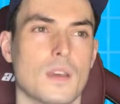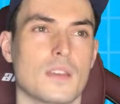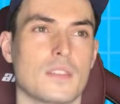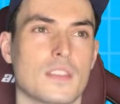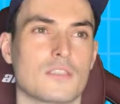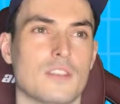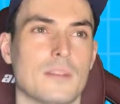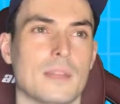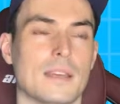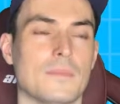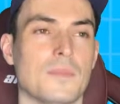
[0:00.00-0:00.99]
I think that's the right
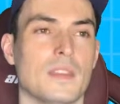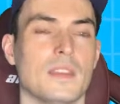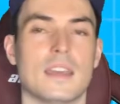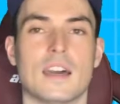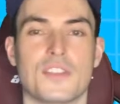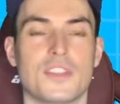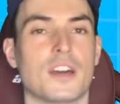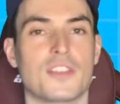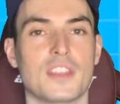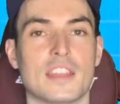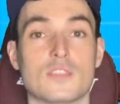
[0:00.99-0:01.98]
play. Yeah, I, th I
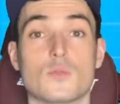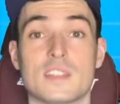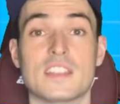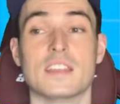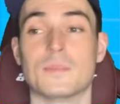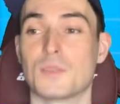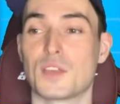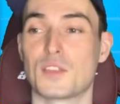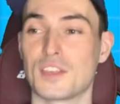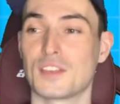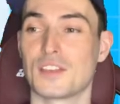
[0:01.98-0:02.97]
think that's what we're seeing. I
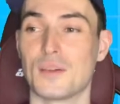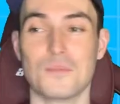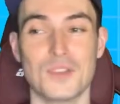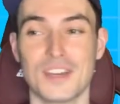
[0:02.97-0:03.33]
think I'm